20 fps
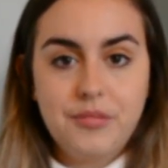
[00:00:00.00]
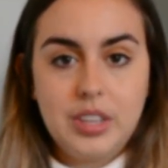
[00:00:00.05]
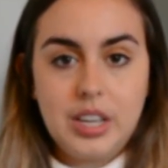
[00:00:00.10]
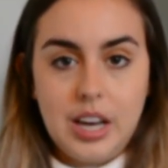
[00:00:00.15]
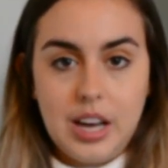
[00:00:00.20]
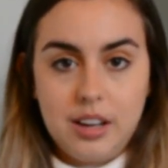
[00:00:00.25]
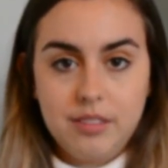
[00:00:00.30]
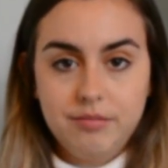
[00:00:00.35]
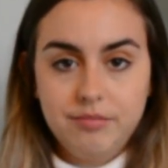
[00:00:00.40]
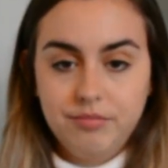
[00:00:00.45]

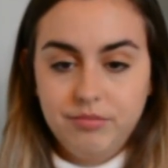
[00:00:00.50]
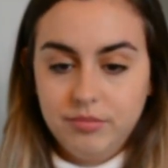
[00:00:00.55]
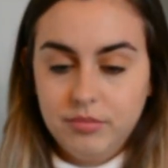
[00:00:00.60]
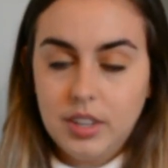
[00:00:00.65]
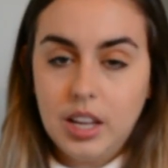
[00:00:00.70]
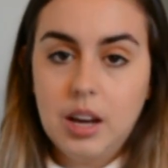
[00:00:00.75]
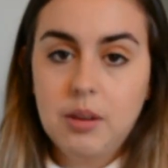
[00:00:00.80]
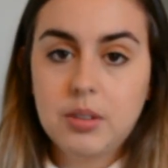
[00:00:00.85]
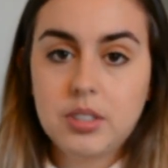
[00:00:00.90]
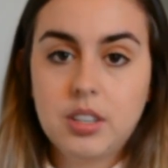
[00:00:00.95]
Yeah,
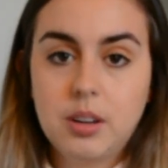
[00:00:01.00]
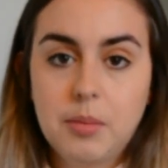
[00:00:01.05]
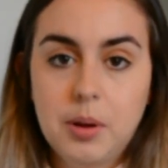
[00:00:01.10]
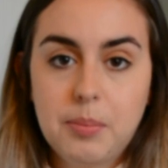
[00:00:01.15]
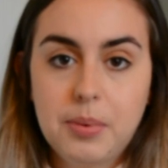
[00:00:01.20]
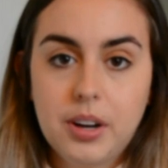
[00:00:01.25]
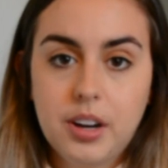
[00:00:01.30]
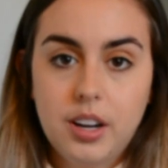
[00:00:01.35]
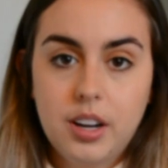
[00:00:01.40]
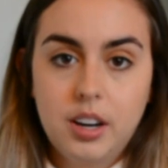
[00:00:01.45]
I wasn't on my
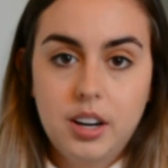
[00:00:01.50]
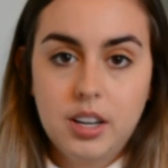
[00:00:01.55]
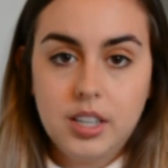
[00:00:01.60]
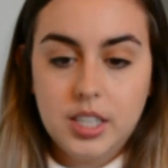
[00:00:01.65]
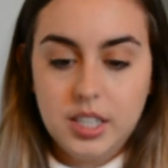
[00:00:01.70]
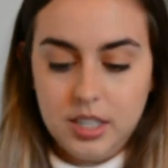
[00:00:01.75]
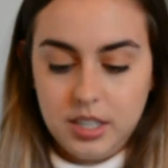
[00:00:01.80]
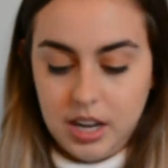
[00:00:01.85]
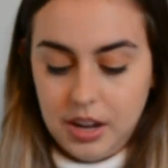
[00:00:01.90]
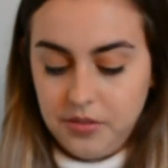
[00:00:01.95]
period and I
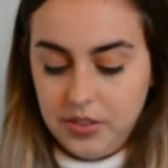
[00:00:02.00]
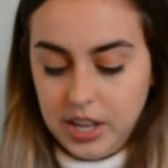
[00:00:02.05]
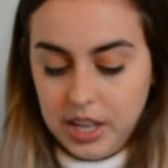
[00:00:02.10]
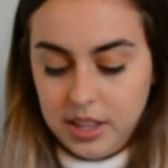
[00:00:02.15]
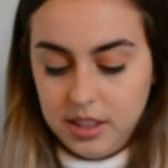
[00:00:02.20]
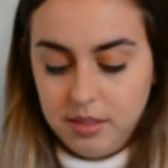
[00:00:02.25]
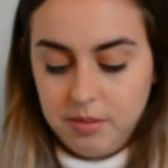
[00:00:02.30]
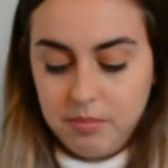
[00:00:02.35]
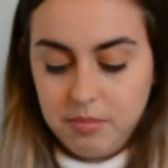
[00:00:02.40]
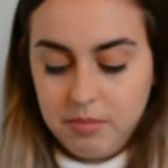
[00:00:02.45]
didn't have that
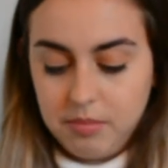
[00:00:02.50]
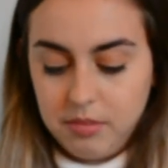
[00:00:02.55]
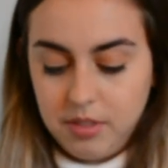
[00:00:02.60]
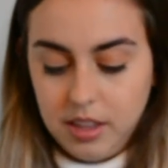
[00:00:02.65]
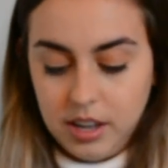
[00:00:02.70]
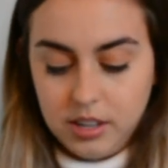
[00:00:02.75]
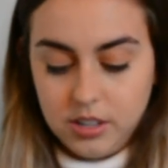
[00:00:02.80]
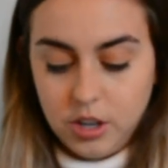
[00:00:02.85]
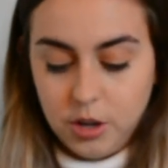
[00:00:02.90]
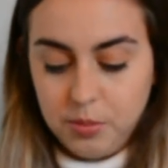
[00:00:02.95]

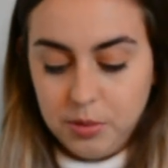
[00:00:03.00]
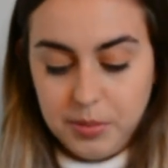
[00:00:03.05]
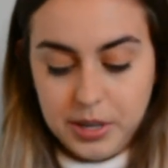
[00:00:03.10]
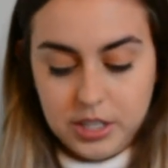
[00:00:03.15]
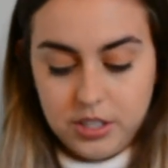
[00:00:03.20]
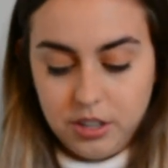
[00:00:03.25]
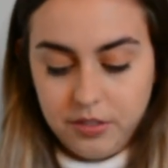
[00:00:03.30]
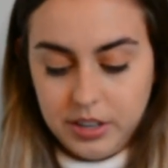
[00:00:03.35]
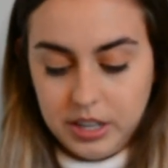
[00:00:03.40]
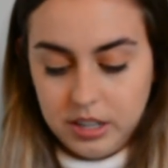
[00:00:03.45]
thing to open my
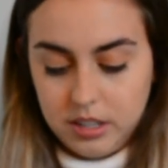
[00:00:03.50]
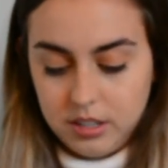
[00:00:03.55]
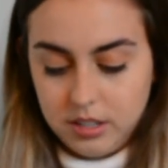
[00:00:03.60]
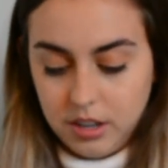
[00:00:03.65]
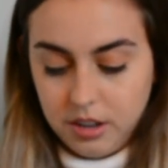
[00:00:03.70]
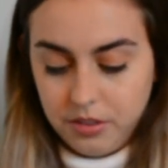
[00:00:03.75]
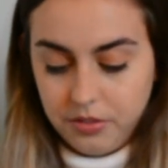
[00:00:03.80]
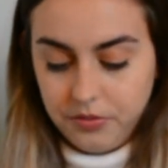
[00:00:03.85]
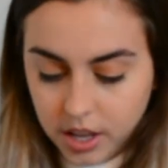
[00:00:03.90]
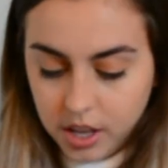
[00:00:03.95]
cervix.
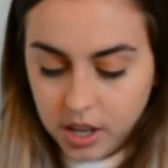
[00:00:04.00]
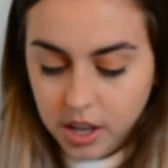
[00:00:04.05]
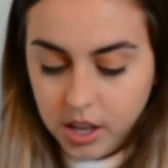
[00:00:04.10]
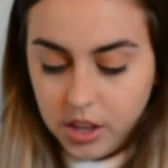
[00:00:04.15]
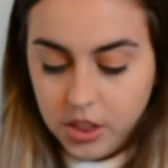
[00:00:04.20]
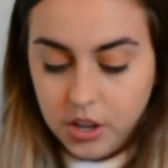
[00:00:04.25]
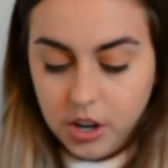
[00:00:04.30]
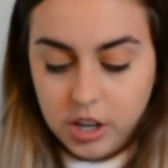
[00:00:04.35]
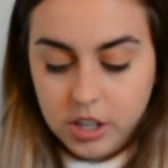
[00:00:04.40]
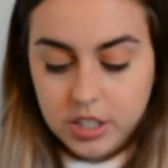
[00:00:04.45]
So
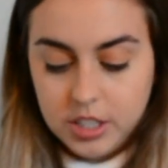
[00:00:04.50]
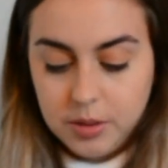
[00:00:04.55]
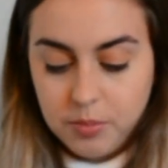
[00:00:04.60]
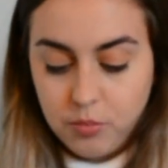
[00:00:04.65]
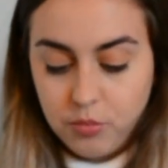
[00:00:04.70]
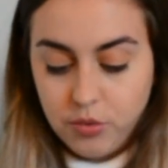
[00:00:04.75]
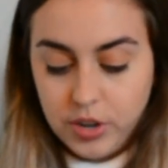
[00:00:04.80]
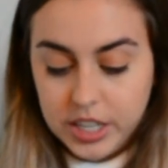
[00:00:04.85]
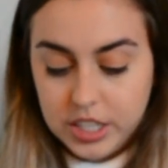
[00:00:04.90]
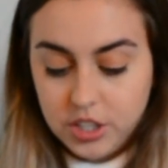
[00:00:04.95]
there are
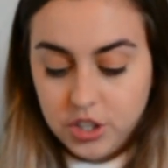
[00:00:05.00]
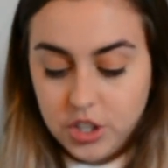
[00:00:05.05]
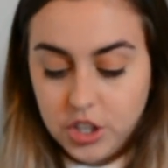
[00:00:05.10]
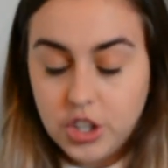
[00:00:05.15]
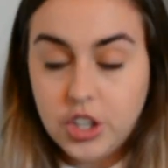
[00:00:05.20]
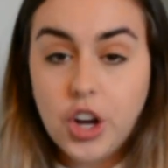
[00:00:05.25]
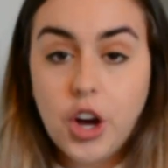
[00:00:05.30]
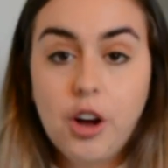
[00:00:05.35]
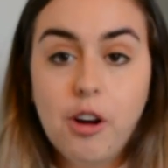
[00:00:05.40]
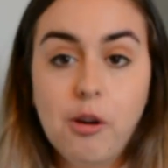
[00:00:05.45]
some risks to
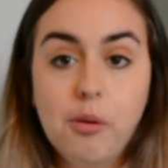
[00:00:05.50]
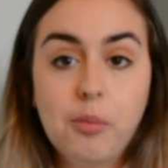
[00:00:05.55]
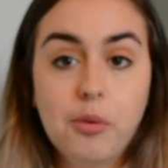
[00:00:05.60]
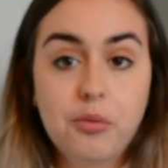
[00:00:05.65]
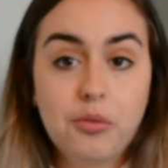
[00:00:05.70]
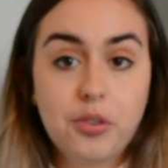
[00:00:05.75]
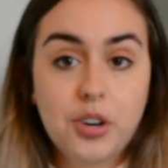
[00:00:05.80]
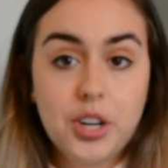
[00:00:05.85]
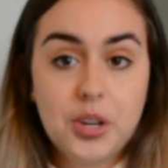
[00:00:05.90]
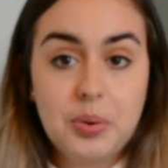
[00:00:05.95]
know
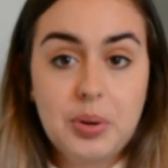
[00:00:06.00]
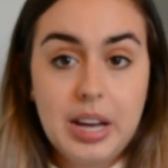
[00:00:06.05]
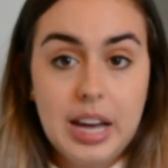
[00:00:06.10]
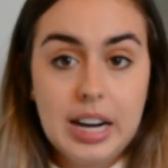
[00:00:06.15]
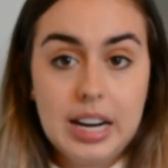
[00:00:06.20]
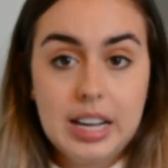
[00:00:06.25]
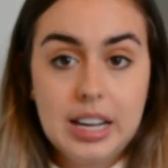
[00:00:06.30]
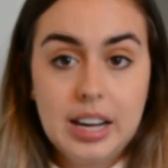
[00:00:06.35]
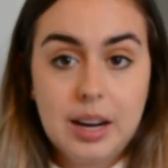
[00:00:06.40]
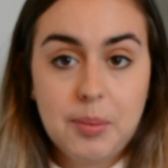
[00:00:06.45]
before you get
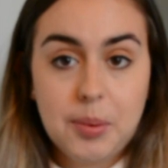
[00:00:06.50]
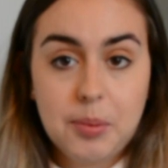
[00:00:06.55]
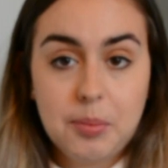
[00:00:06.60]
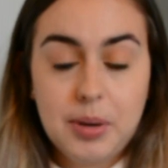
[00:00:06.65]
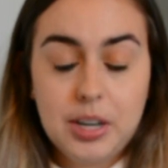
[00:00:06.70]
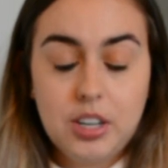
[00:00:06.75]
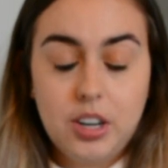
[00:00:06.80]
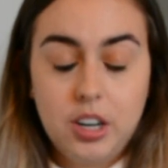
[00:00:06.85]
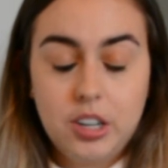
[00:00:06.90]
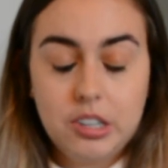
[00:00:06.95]
it. I remember
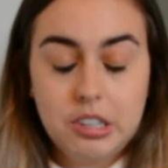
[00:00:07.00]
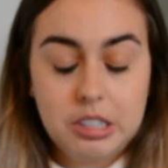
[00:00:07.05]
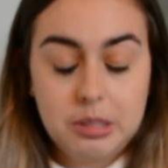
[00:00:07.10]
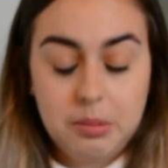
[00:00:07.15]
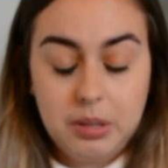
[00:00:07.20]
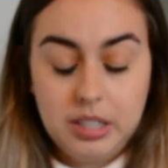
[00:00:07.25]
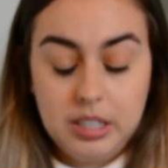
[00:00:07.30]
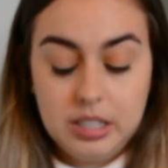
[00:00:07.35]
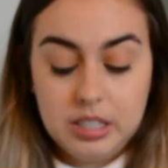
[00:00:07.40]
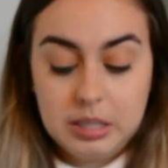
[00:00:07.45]
my doctor
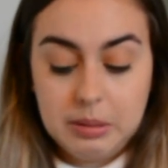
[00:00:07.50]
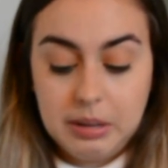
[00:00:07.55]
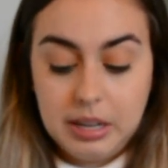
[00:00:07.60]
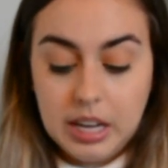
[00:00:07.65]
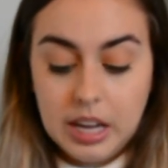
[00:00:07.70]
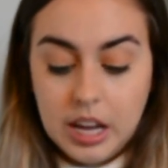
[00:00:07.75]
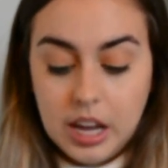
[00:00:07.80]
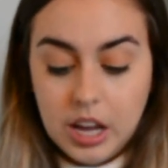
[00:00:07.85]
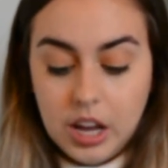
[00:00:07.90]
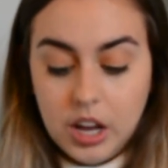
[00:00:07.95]
explained these to me.
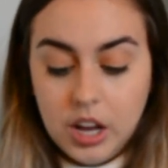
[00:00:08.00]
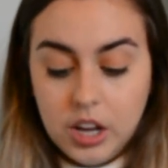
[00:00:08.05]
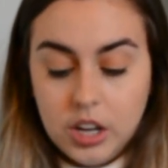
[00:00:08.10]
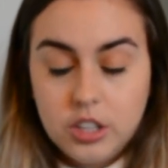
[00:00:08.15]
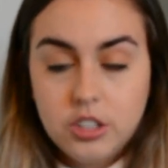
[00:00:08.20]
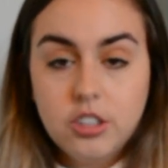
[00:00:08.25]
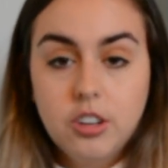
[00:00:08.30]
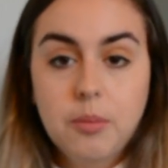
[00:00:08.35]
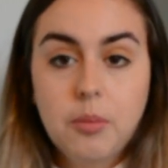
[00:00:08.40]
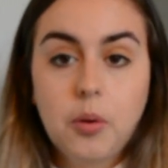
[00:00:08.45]

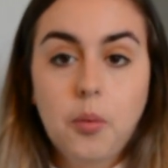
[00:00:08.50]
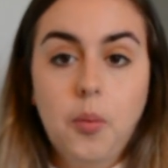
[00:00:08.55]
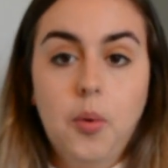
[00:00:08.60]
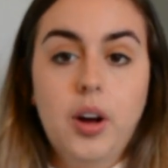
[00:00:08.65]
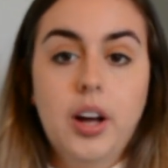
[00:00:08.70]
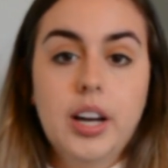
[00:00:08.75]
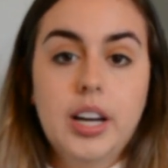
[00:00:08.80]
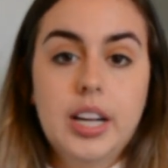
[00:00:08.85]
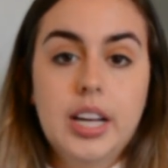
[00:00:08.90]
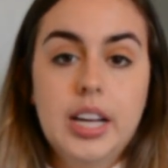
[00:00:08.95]
So number
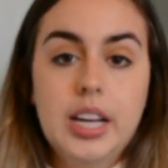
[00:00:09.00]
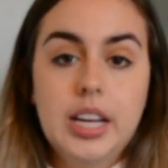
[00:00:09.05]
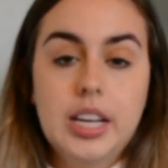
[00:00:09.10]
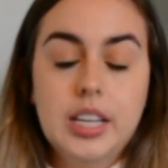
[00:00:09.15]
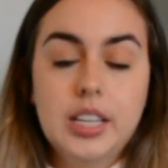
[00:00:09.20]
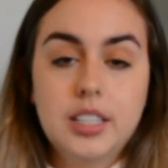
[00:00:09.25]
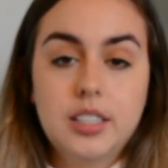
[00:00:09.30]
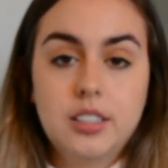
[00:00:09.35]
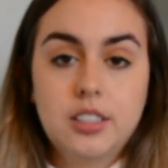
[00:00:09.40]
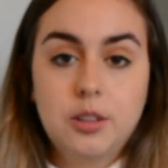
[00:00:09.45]
1
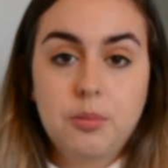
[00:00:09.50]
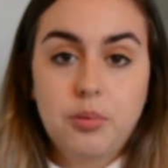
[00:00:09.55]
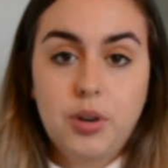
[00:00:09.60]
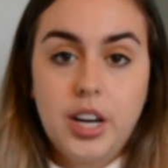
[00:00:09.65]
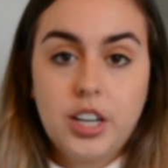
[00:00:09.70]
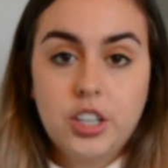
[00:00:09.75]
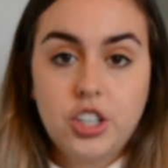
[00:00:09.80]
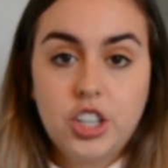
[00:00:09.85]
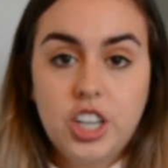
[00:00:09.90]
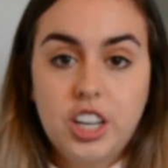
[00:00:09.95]
is
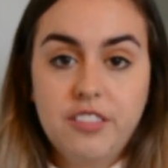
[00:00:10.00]
depression.